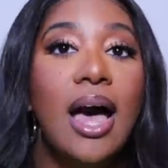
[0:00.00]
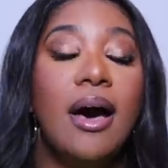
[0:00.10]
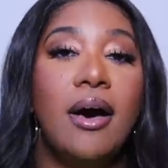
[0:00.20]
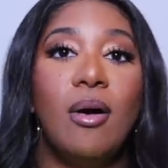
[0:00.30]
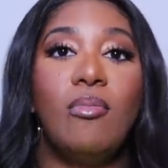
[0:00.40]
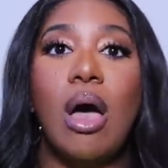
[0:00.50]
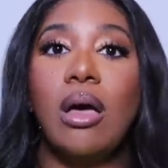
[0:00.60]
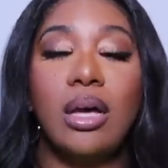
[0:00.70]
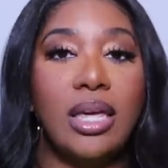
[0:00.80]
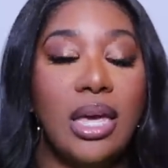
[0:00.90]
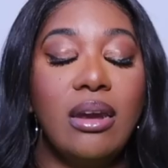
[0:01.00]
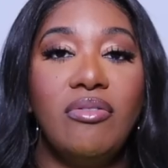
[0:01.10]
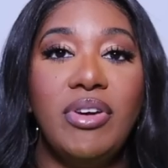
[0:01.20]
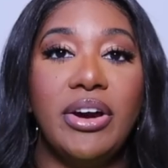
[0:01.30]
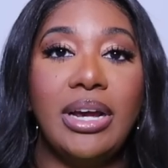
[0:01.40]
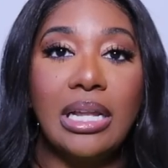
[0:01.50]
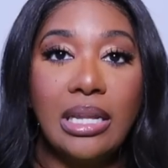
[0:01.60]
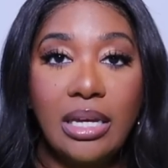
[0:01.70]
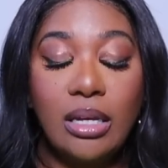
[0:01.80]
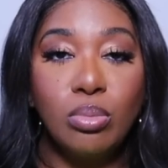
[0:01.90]
Um, again, a very
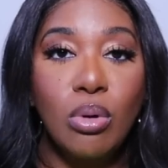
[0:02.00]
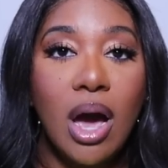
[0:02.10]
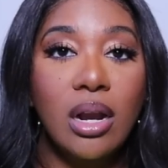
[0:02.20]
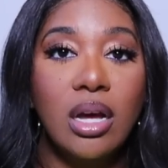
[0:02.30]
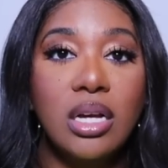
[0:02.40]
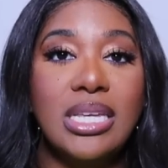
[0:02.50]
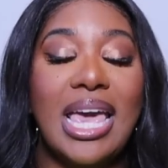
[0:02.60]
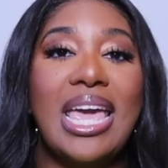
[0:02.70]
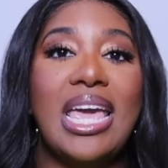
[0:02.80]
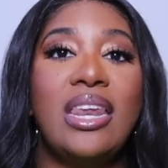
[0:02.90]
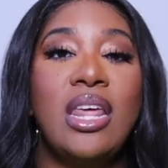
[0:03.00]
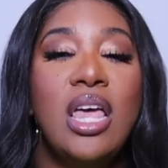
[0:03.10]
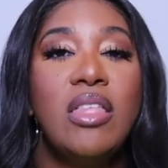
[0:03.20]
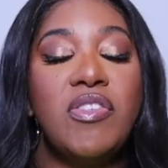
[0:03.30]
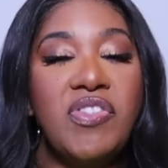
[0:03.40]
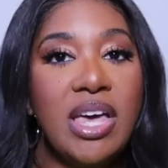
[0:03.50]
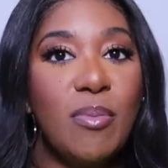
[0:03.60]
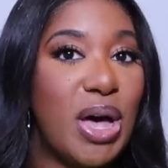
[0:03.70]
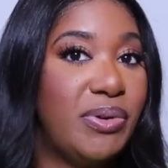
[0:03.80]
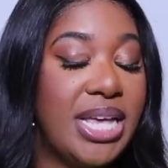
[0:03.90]
clean product. And the thing
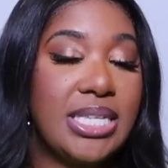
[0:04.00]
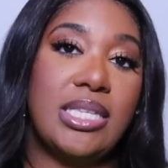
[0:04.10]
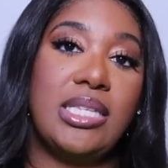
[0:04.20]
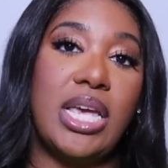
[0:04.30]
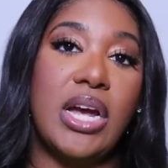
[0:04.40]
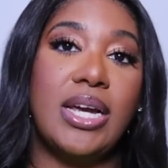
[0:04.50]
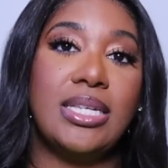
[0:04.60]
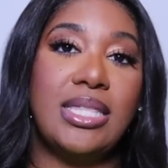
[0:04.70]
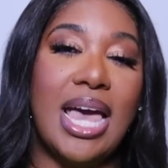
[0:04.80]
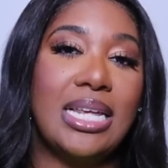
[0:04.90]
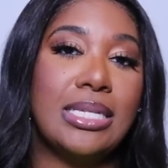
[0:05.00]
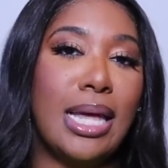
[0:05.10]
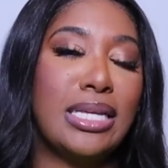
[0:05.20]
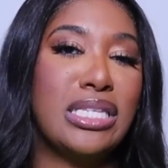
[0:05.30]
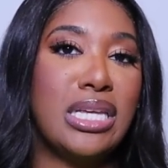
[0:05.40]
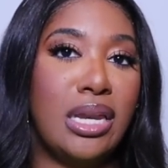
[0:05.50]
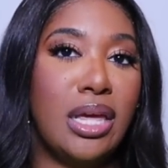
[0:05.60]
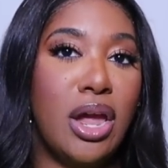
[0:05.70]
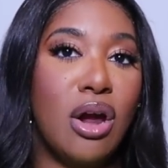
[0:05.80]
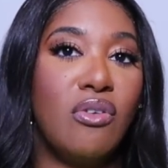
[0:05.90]
about Necessaire is that it's like
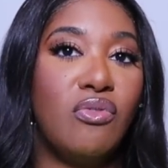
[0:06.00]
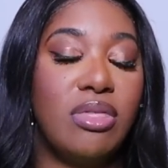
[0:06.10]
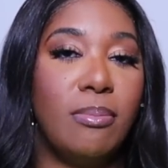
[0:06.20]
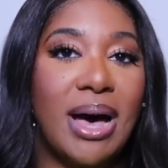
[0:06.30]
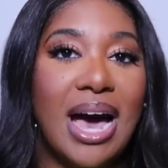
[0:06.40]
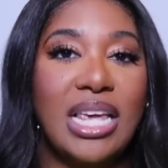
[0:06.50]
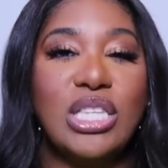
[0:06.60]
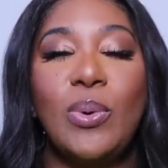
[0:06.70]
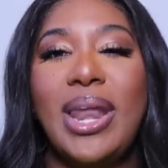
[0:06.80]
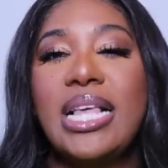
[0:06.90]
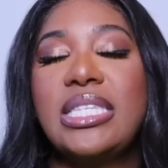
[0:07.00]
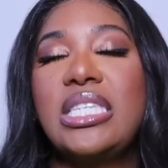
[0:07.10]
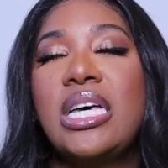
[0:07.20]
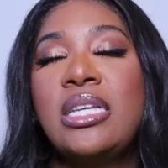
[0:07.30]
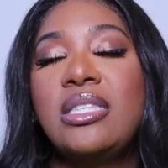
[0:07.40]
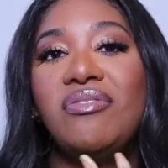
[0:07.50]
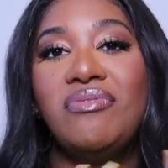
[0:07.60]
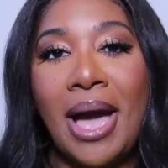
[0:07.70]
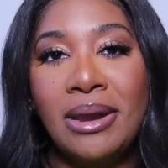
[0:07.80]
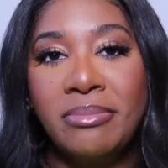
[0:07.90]
skincare for the body. So it has tons of
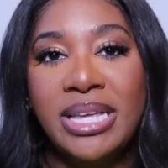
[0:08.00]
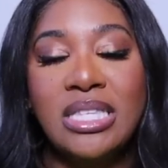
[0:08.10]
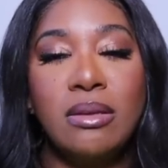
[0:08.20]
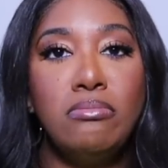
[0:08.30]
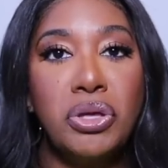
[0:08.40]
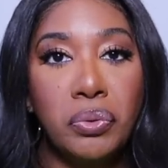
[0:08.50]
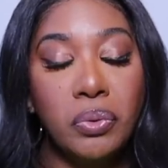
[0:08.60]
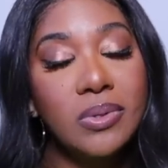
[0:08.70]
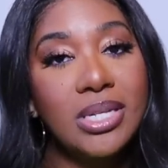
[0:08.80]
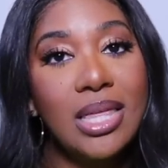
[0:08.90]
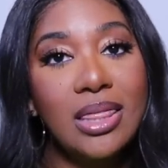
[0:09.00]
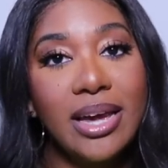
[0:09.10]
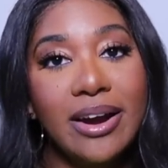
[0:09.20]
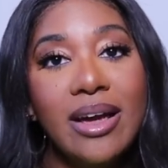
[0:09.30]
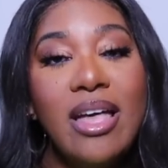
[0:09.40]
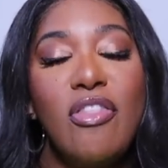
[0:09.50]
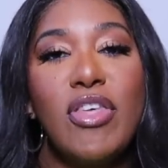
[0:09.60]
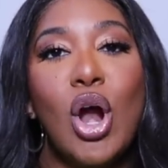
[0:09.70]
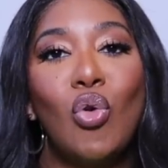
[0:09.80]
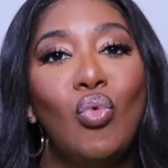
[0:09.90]
vitamins and minerals in there
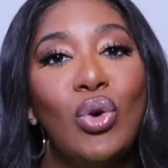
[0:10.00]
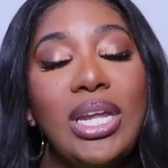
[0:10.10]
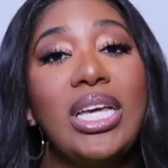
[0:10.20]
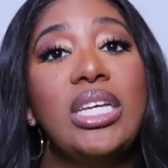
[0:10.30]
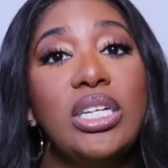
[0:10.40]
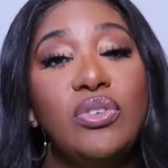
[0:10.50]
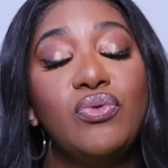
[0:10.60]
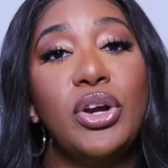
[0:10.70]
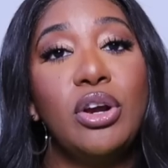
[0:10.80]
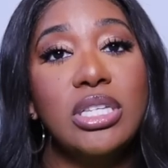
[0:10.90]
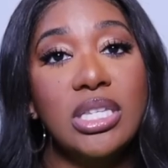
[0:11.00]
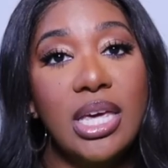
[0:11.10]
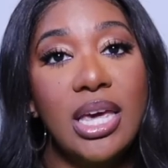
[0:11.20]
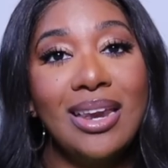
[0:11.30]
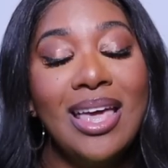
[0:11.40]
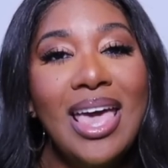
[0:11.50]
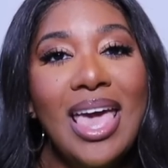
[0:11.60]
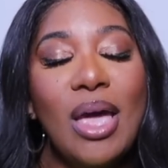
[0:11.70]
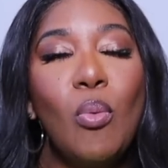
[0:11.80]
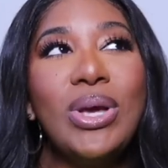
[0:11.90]
that are really good for your skin.
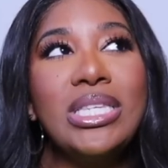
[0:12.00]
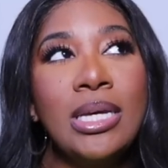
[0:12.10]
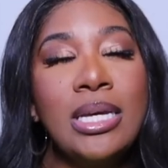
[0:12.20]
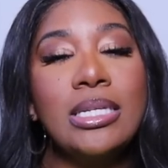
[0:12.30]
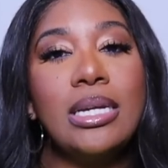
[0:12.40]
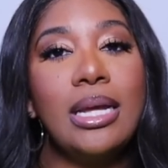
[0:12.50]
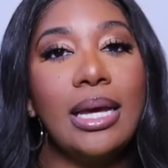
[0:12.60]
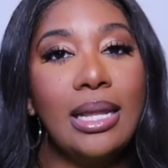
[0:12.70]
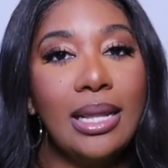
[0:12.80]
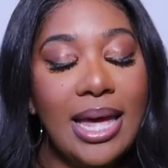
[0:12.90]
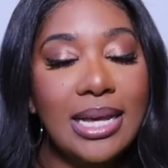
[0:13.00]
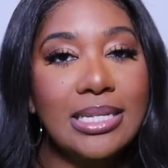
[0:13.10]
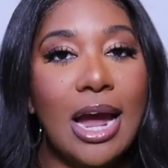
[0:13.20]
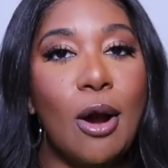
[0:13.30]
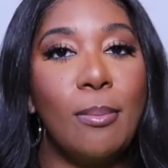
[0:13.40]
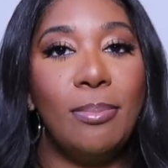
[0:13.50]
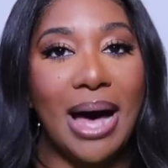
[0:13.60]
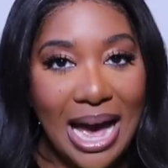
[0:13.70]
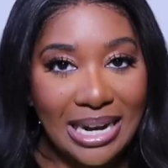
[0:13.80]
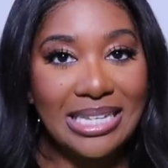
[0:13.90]
And we tend to neglect our
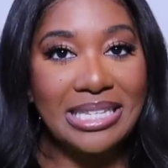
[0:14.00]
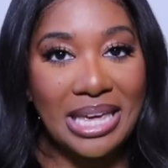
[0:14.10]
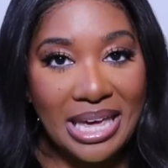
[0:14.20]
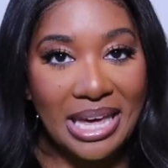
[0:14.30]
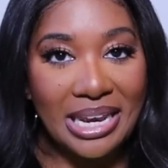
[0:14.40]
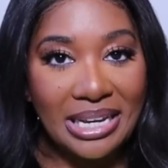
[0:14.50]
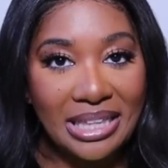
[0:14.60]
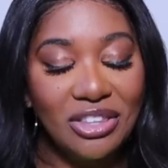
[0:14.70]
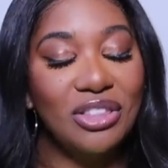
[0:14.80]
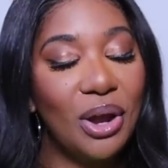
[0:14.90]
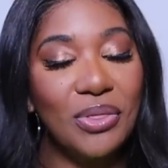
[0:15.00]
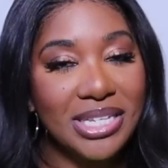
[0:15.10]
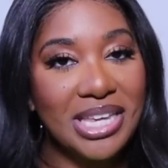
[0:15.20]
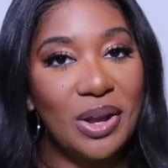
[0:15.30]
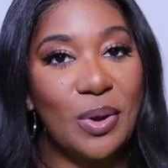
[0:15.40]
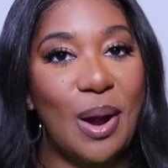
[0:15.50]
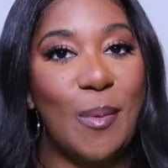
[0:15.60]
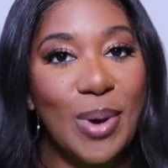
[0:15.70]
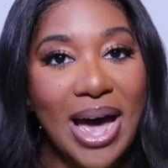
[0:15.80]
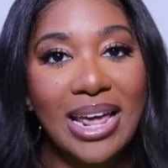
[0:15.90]
body skin, you know, the skin on
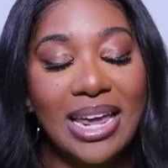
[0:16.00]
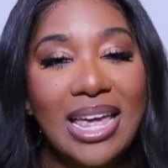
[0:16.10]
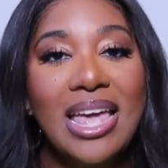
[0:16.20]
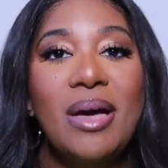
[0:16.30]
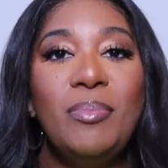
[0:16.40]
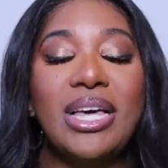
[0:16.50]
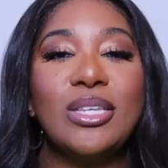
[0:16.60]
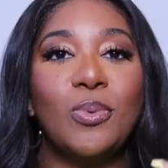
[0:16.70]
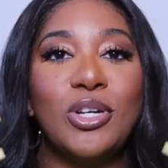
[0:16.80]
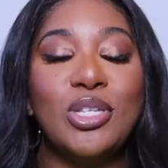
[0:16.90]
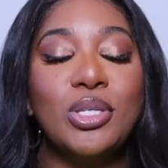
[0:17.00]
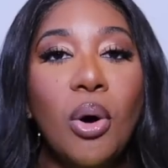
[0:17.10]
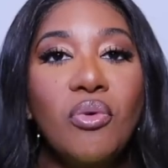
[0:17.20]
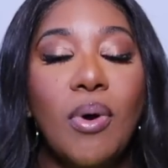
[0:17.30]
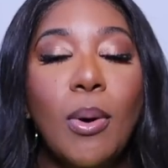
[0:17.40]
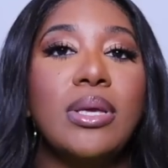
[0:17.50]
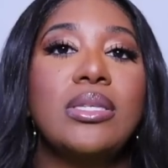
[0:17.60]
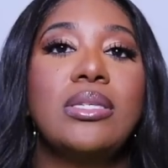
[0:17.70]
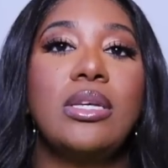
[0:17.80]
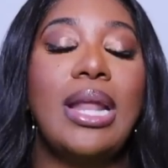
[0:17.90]
our body body because we're so
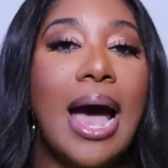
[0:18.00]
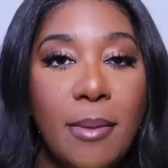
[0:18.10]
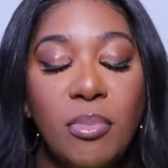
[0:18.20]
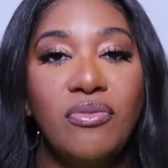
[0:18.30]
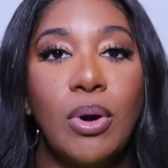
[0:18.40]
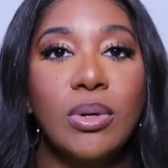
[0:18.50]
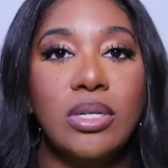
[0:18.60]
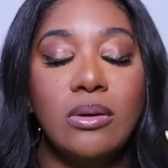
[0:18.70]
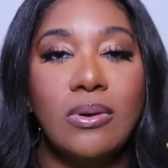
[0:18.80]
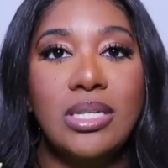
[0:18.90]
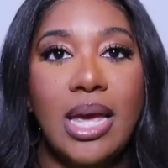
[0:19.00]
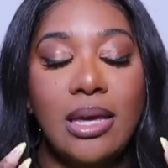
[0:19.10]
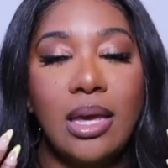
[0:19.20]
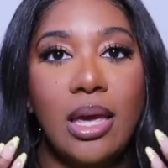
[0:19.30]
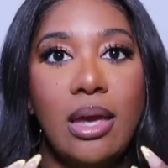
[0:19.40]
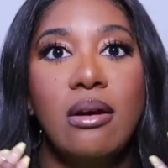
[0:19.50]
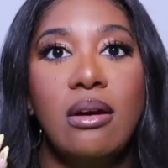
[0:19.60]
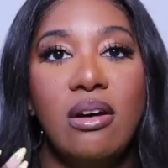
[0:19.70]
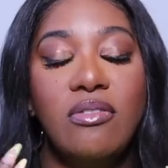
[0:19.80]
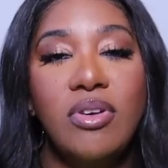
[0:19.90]
focused and hyper focused on taking care
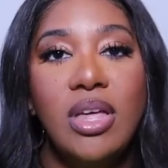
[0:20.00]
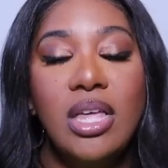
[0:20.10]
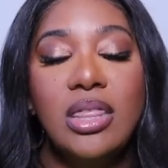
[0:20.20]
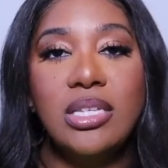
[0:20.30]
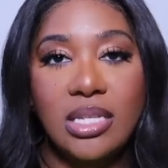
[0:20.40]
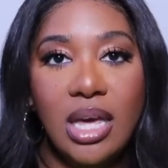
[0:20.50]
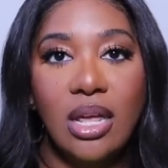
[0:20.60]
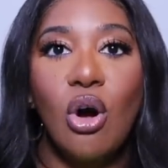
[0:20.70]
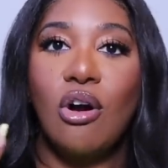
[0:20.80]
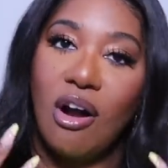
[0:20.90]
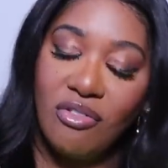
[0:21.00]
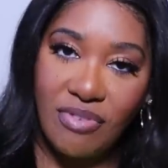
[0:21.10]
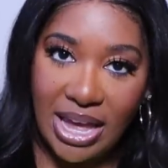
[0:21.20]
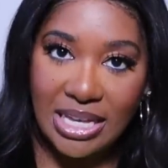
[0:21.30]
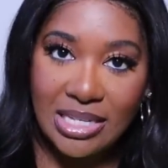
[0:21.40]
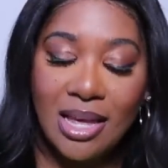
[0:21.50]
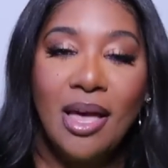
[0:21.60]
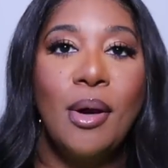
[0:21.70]
of the skin on our face.